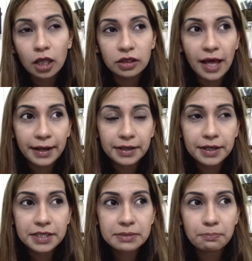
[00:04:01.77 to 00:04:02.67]
That
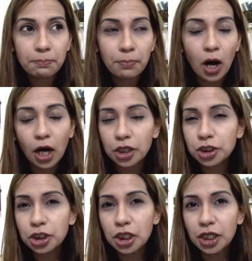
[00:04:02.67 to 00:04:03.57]
is
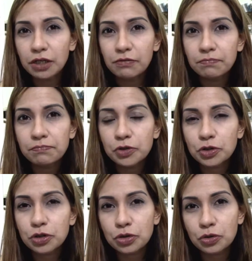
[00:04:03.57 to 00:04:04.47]
partially
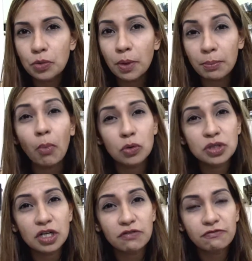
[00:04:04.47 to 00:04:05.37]
true, but
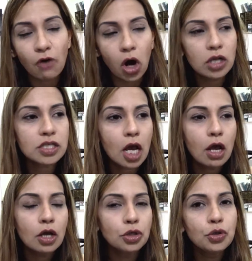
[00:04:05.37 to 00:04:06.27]
mostly false.
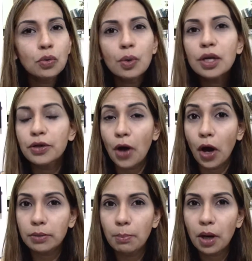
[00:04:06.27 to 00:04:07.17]
You will
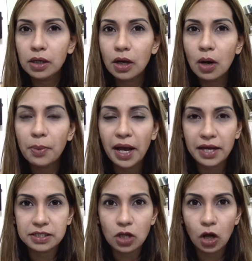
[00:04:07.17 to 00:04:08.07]
not bulk up
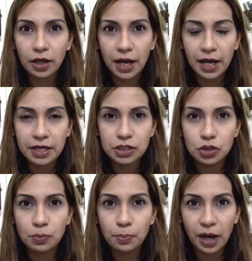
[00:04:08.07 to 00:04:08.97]
as long as
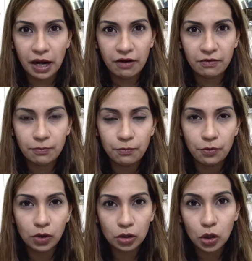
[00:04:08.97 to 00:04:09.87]
you pay
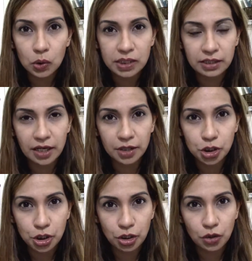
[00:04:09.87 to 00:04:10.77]
real close
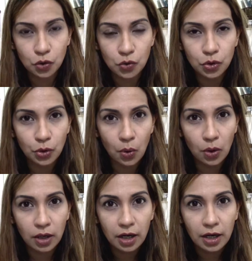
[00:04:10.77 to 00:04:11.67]
attention to
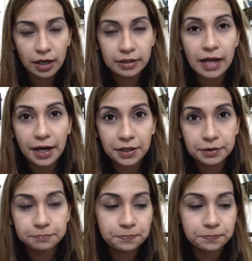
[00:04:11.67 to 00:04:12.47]
your diet.